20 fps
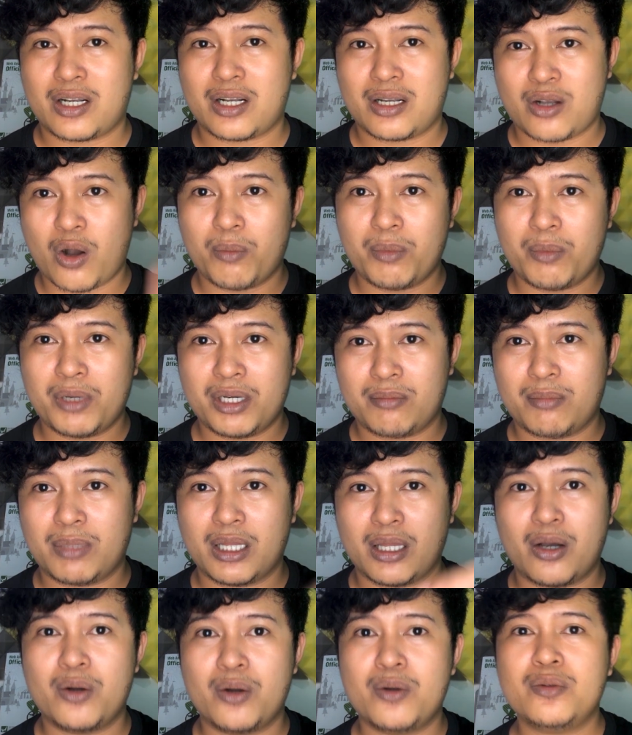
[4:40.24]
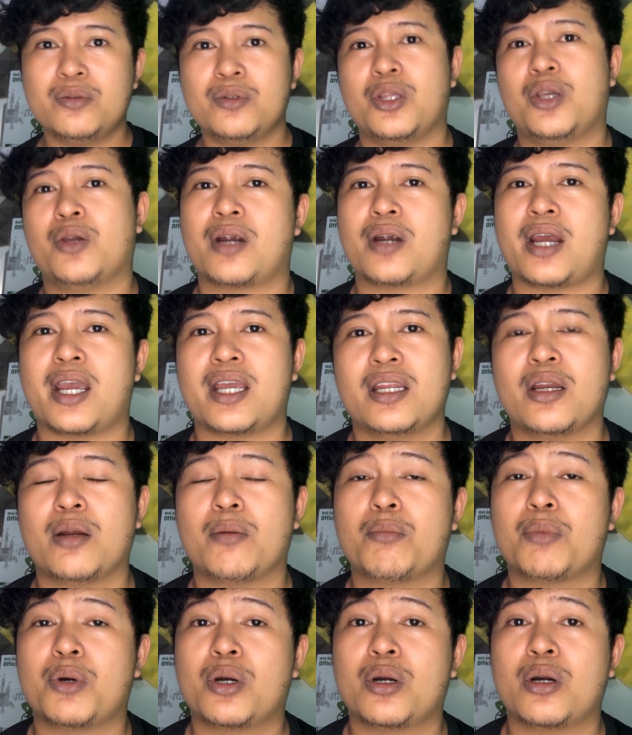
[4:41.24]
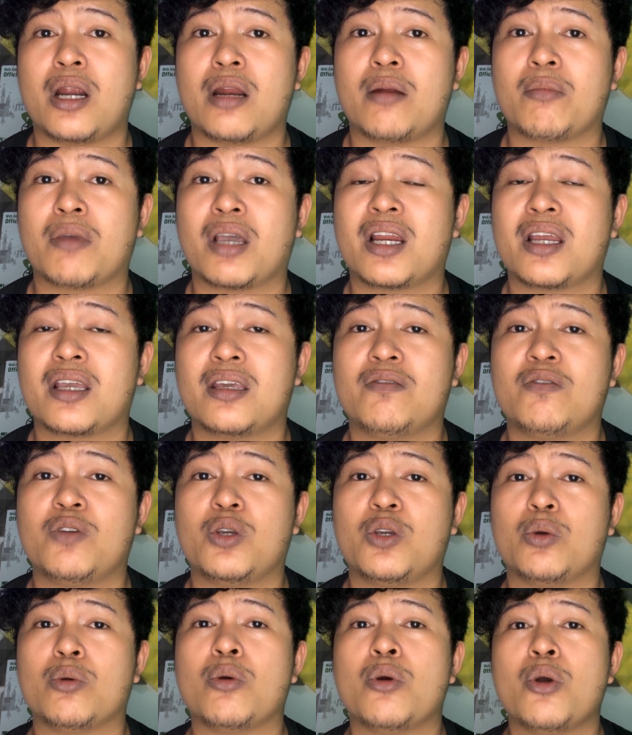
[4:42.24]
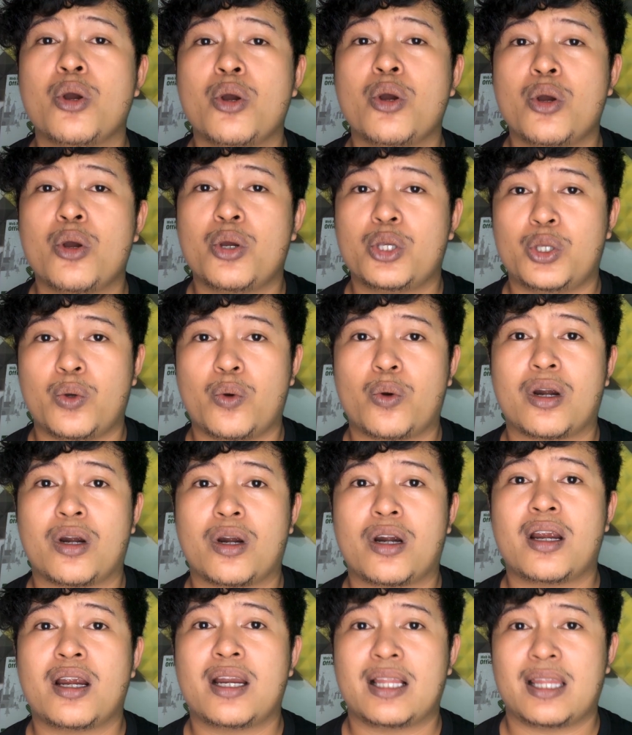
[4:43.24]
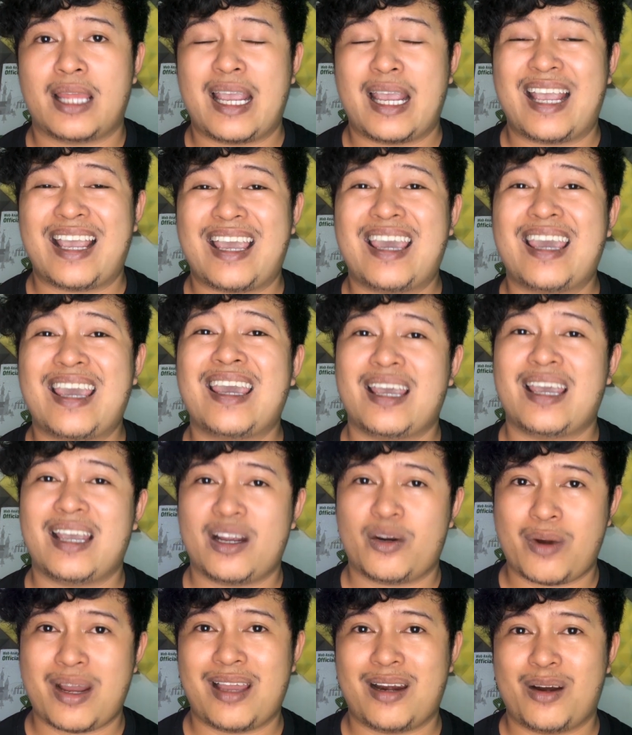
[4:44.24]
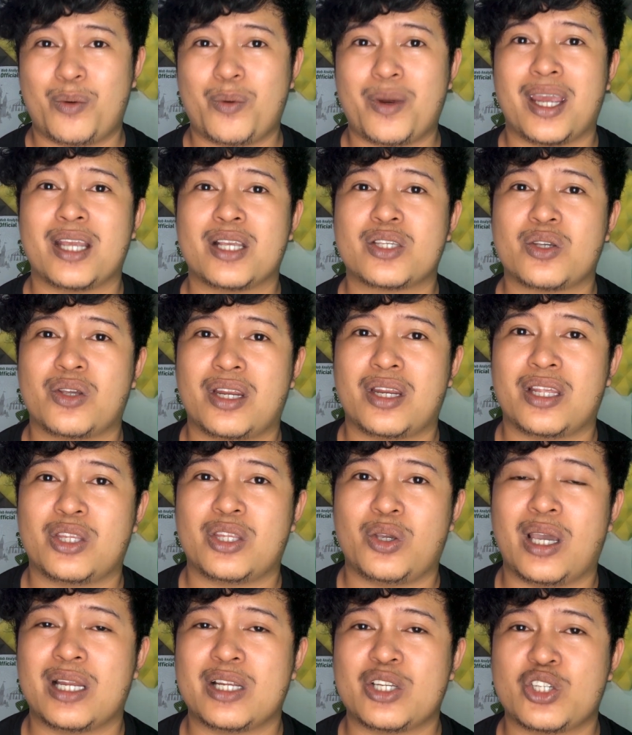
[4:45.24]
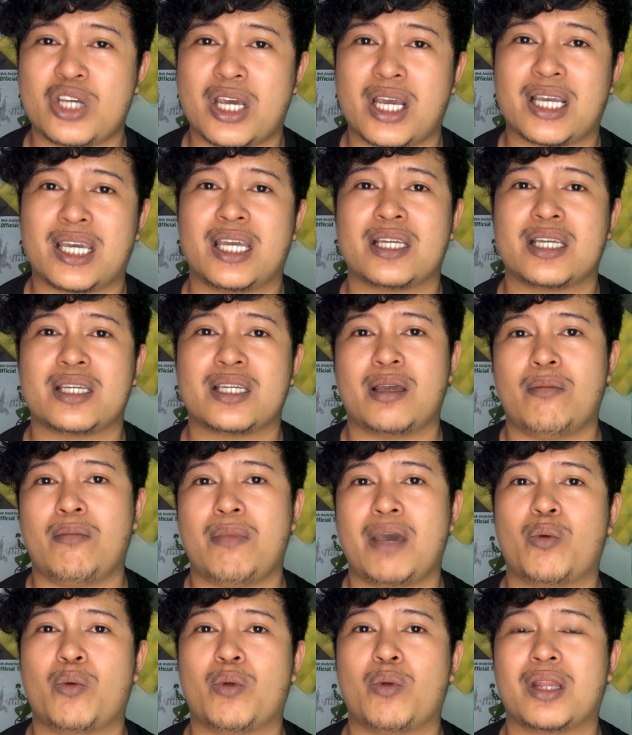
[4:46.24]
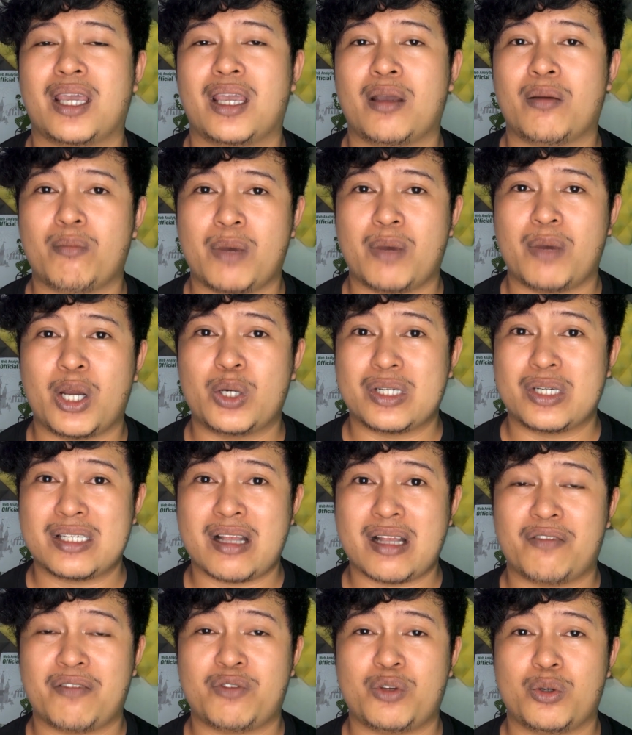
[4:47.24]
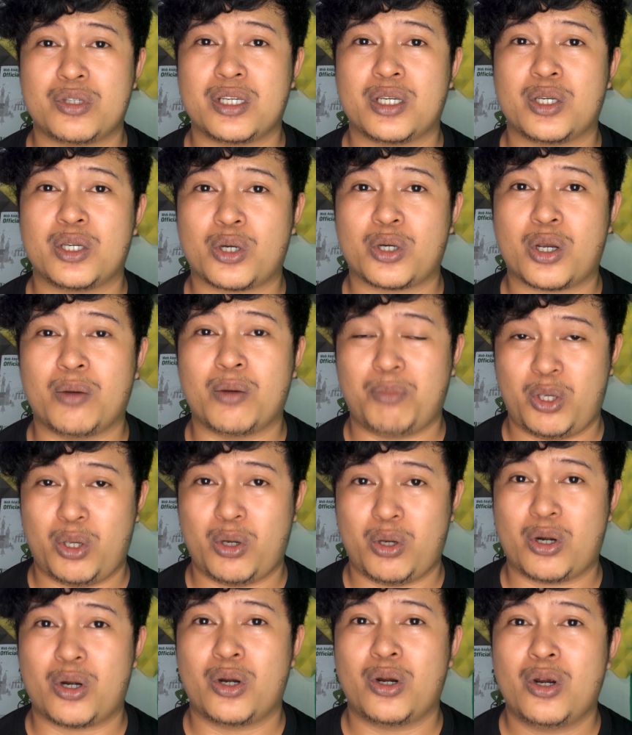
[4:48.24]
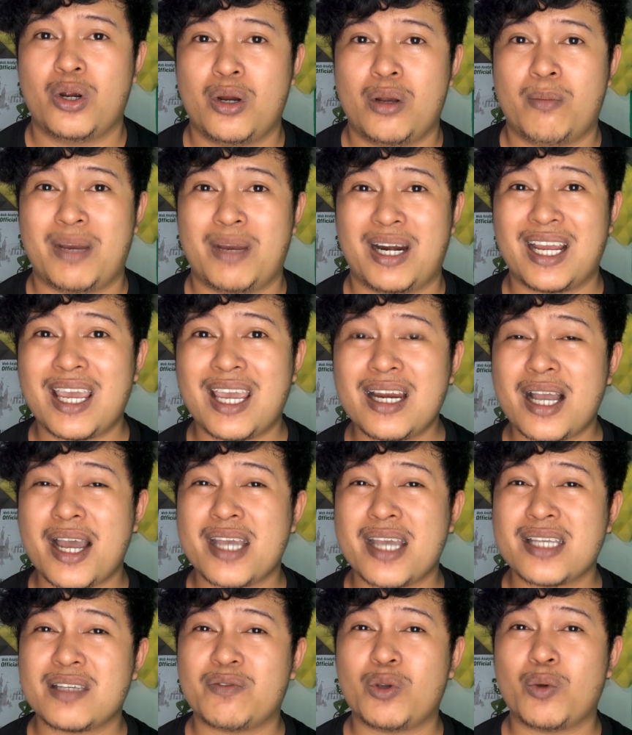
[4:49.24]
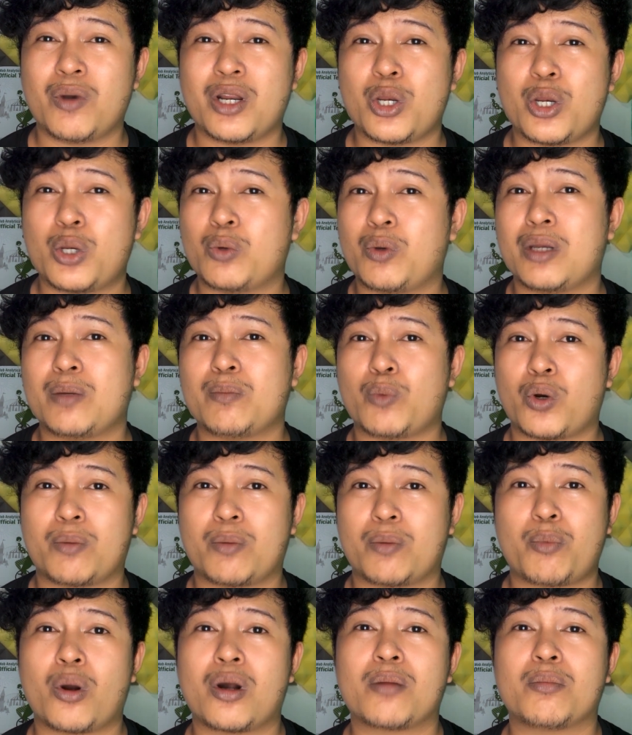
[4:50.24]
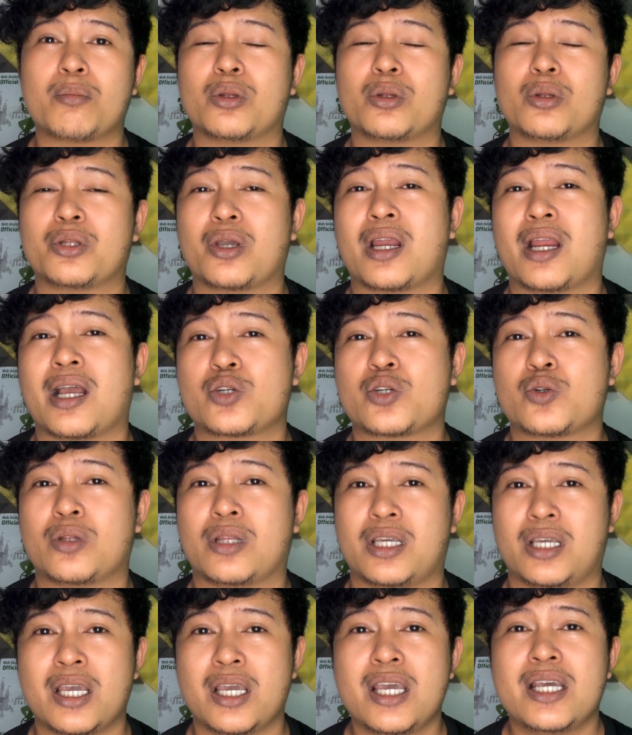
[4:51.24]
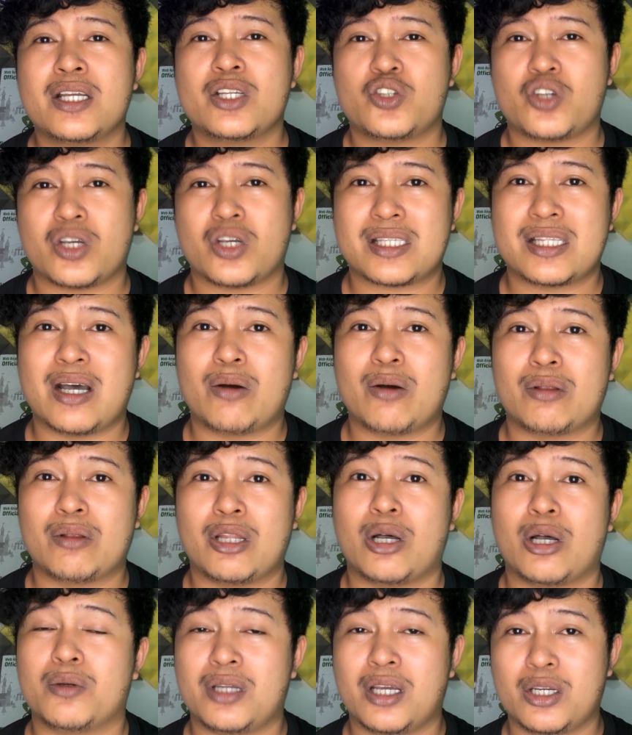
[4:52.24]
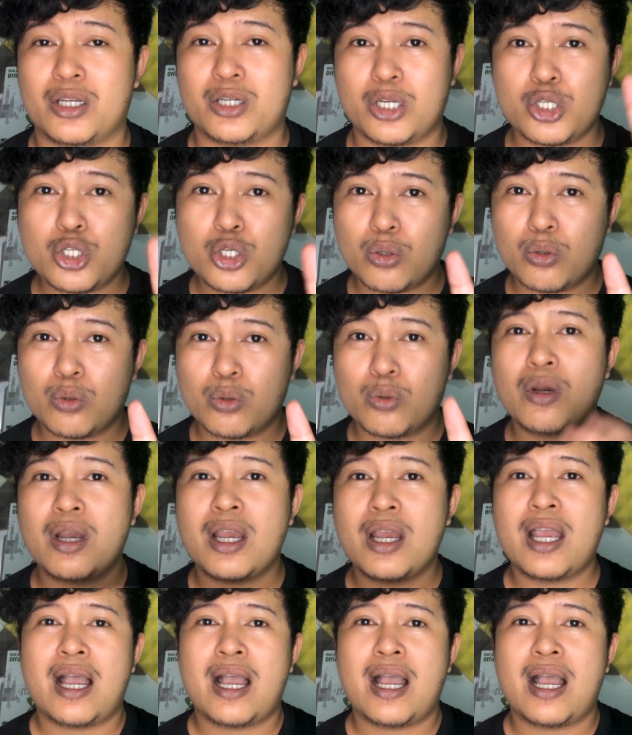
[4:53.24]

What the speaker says: comment below your ID number, and I'm gonna give you your link right away so that you can check it manually by yourself using your computer. But again, guys, if you want to do it more portable, you can actually just download the two